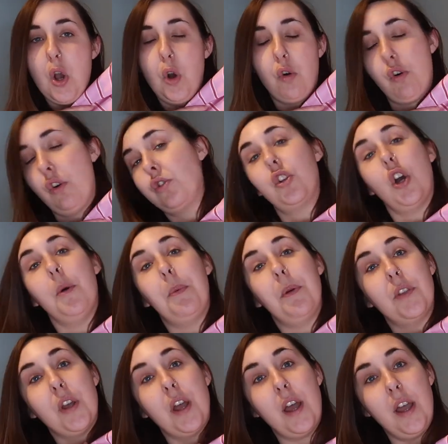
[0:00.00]
or on top
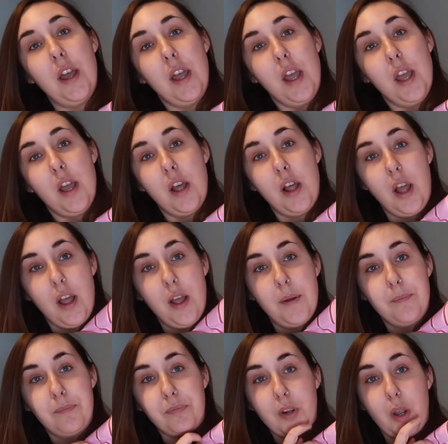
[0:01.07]
of the
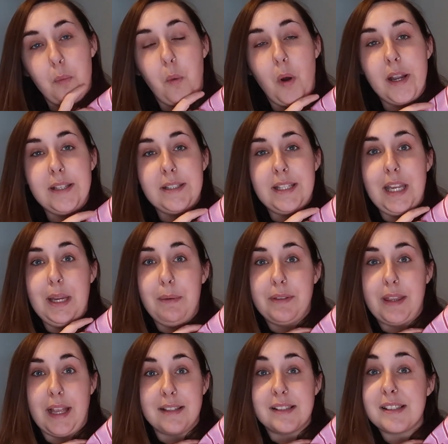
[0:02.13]
a white tee
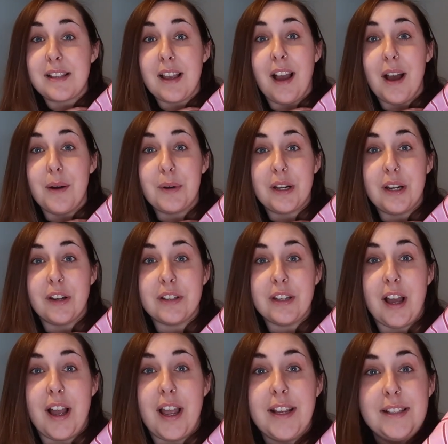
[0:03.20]
with that skirt would look
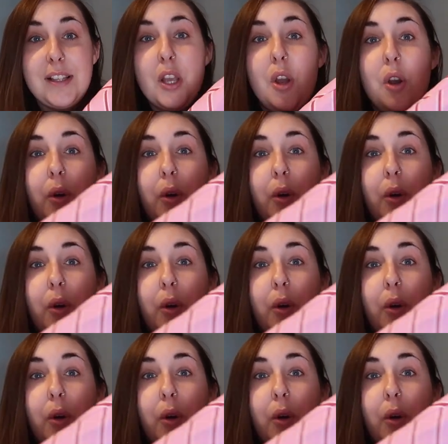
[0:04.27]
nice.